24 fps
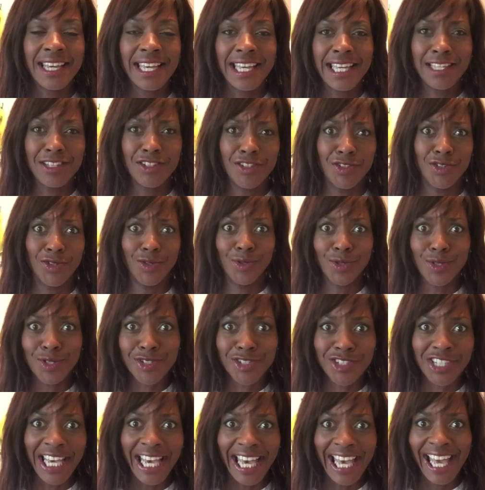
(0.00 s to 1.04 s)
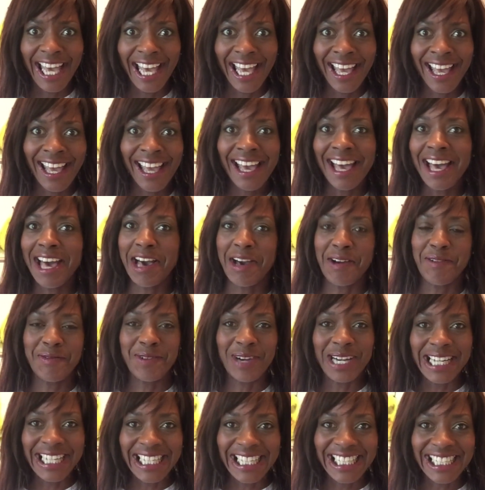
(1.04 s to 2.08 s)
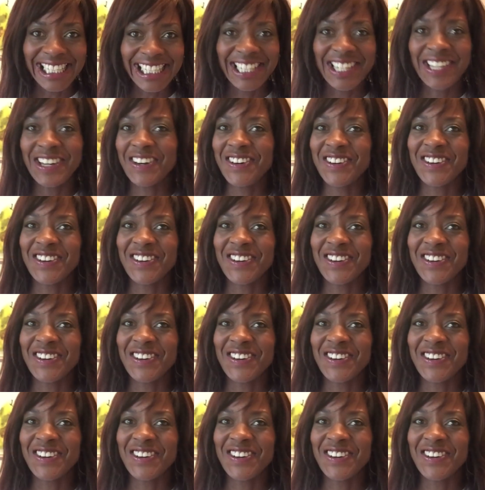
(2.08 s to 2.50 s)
in your chair at work